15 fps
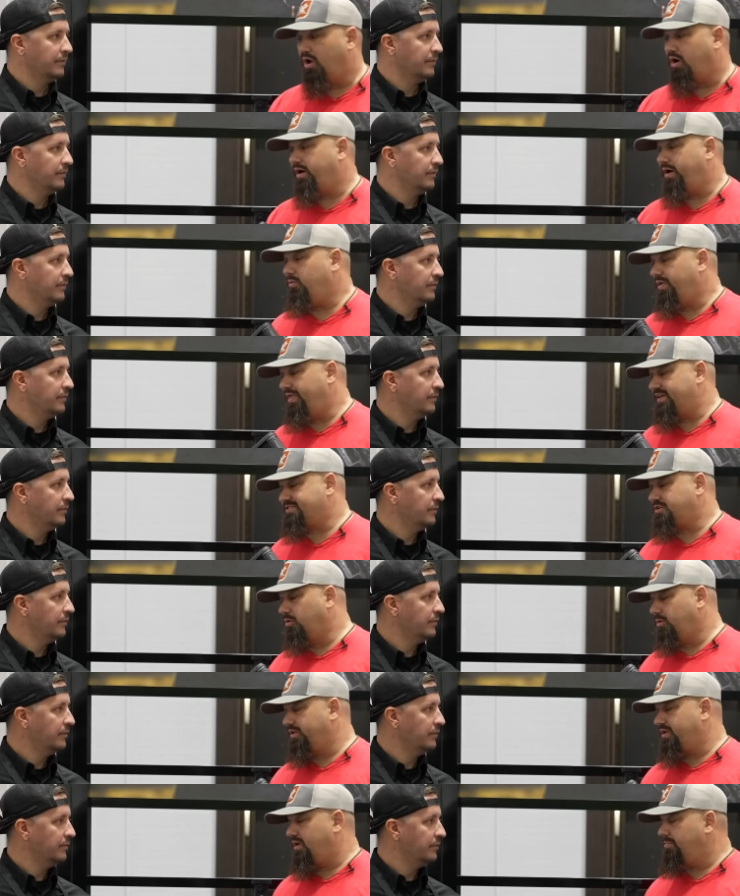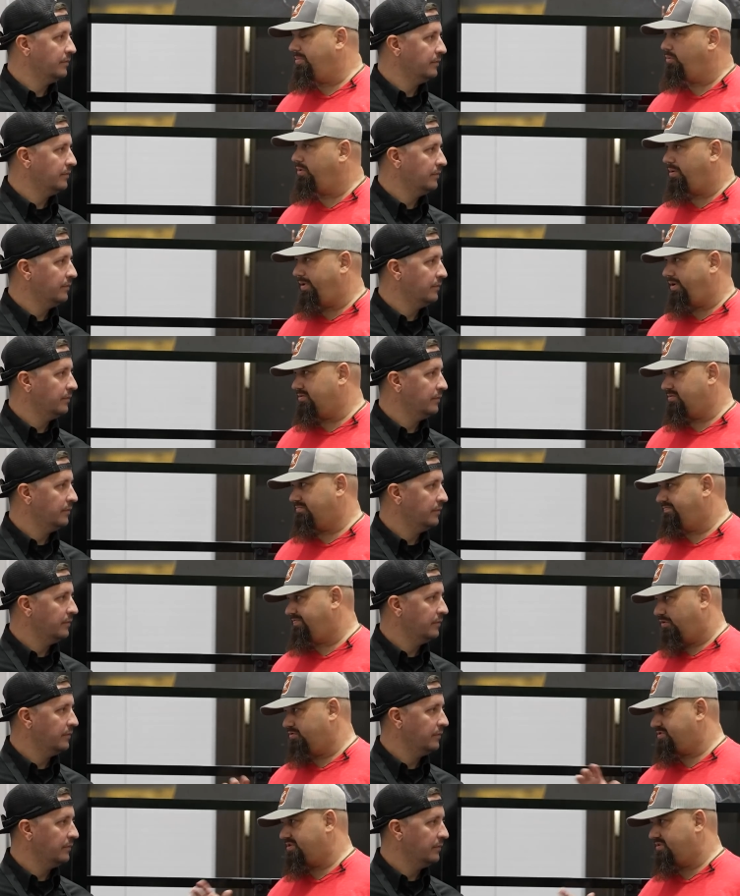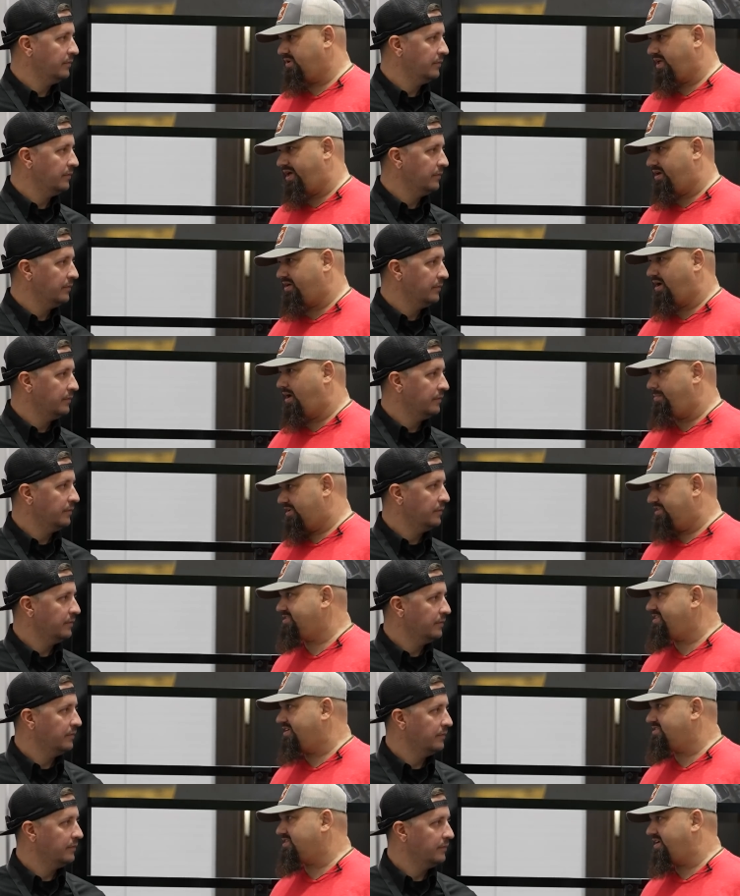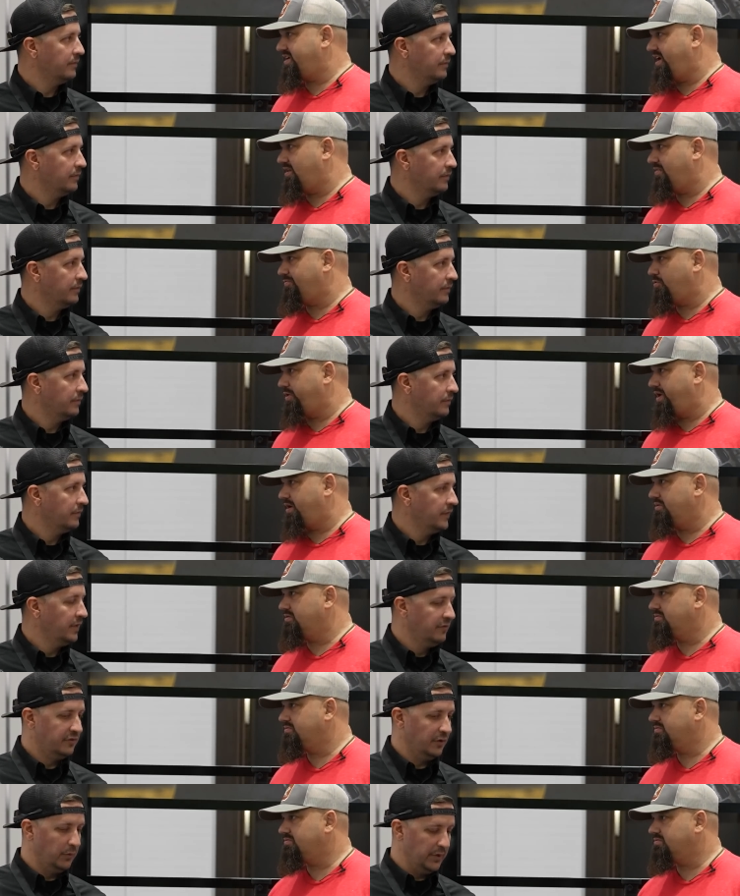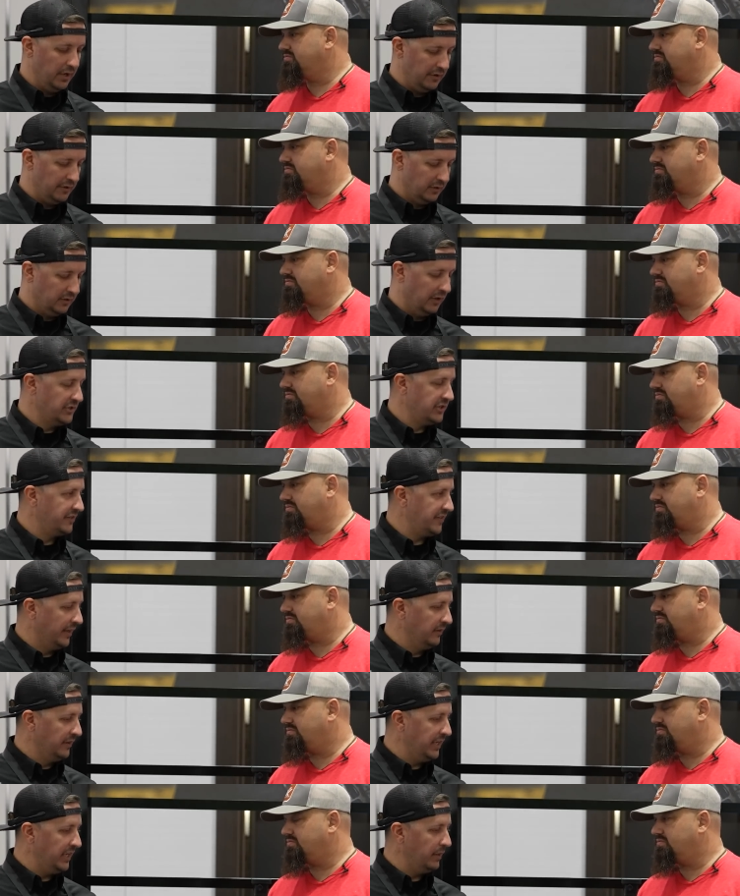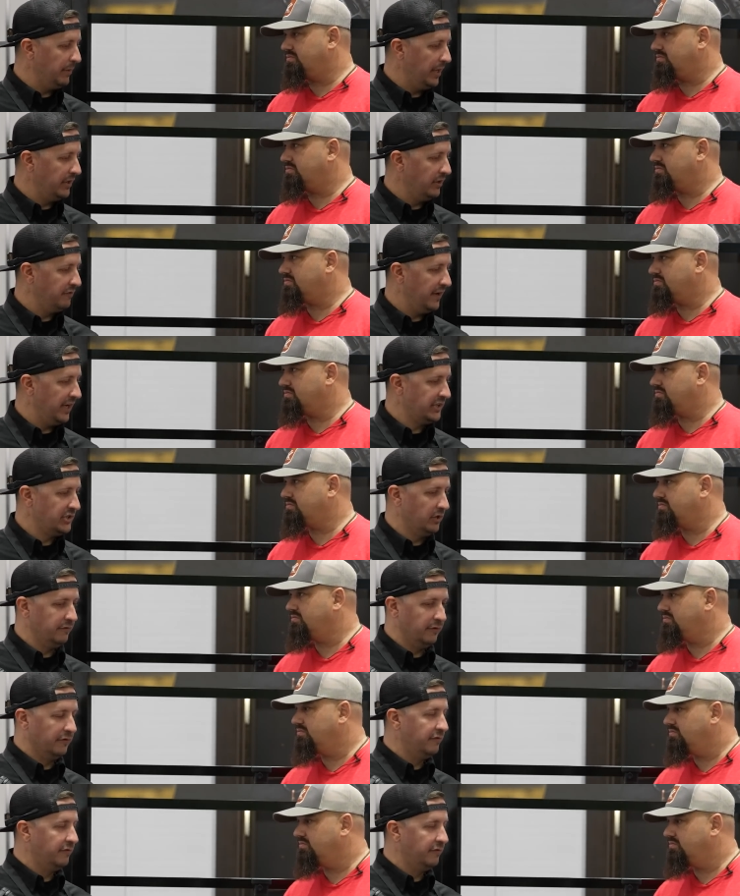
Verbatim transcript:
Speaker 1: All right, well that's cool and all, but what about folks in like commie states like California?
Speaker 2: So we are the largest and leading manufacturer for